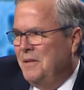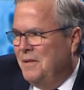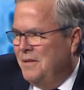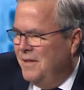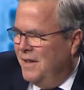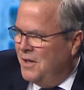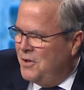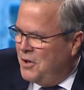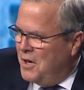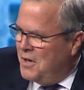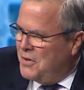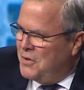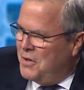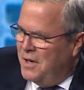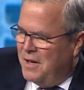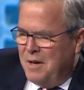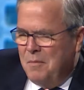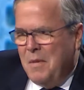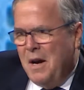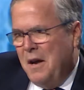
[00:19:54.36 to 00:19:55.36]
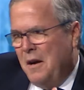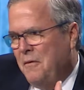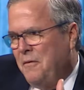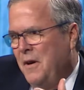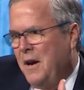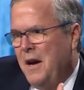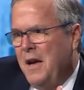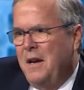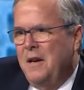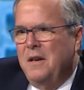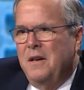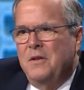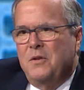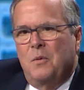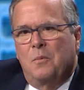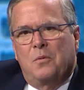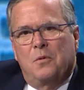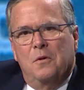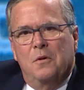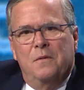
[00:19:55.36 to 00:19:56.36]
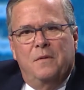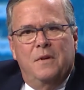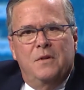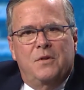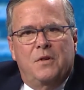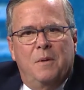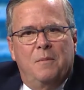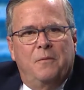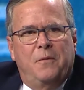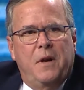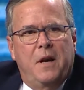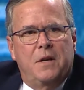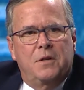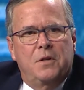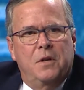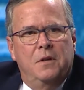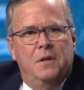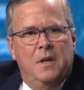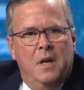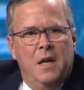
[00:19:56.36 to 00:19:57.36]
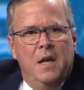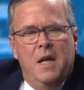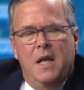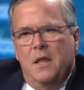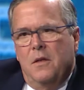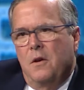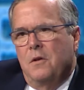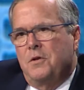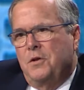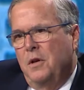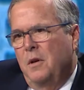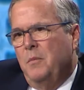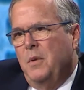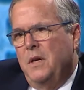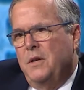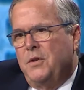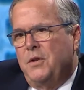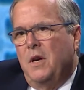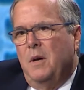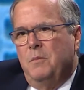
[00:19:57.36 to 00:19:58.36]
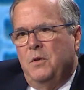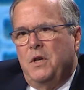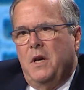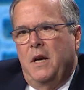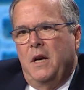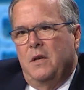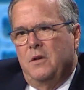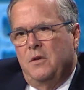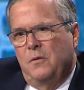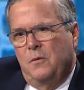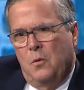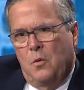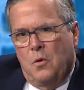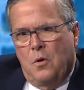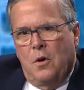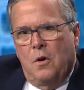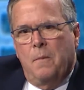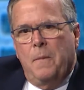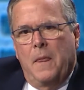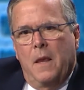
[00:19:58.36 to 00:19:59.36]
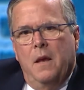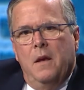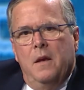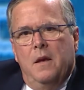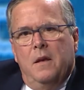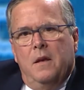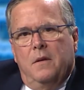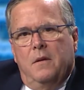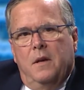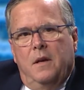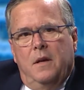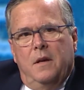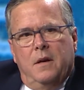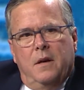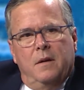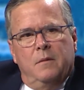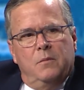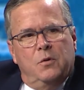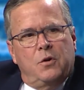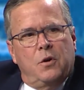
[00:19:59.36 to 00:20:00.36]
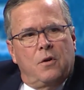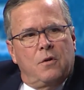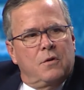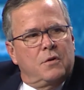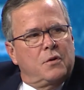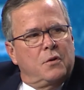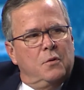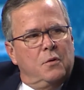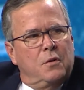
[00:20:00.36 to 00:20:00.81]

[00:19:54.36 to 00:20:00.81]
adjusted and modified and is approved in some fashion, there should be some chance for the charter school